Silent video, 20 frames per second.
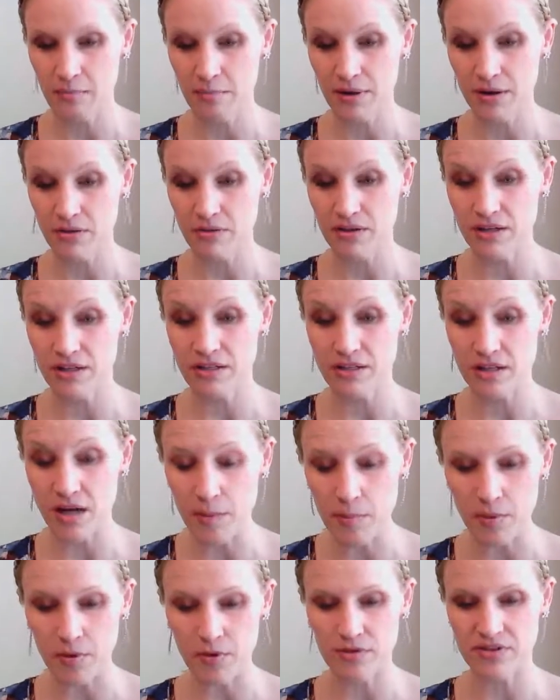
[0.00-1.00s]
better than
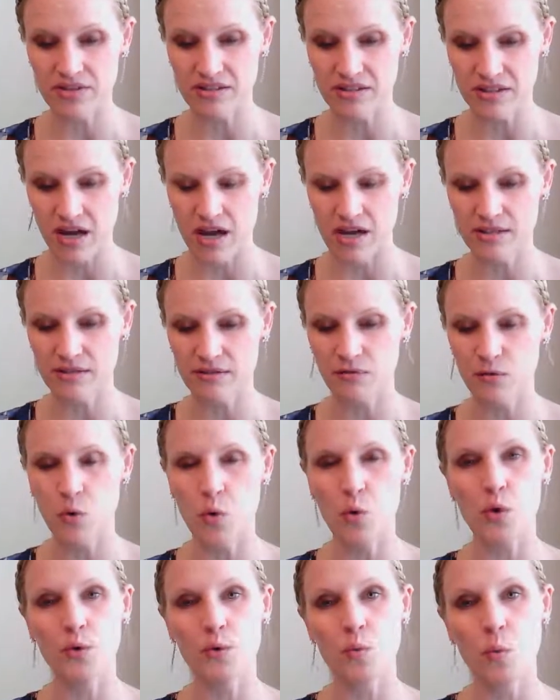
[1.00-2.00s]
double the size of
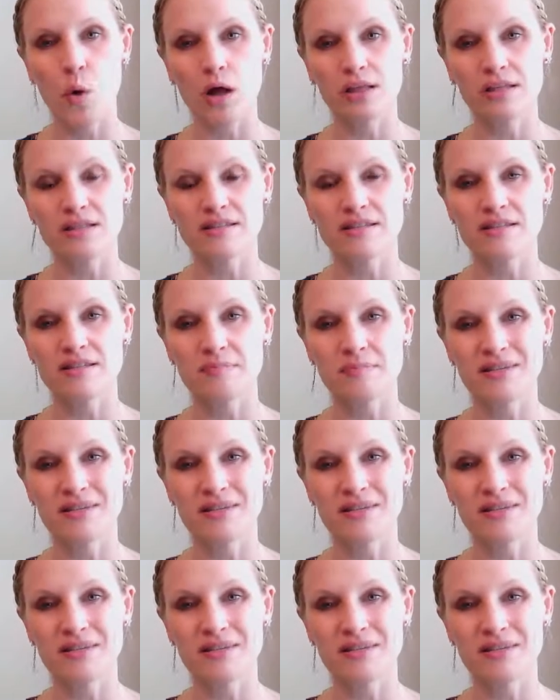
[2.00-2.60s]
Cornwallis's